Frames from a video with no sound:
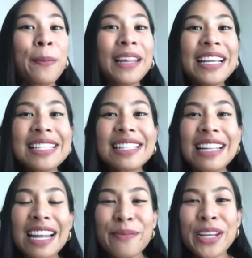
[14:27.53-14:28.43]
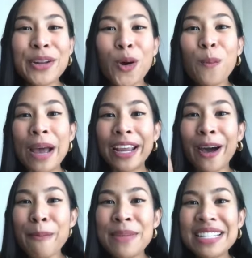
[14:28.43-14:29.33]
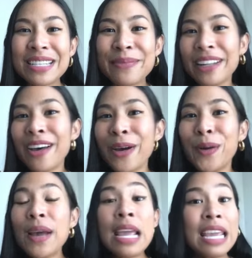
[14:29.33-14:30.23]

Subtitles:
please let me know by commenting below.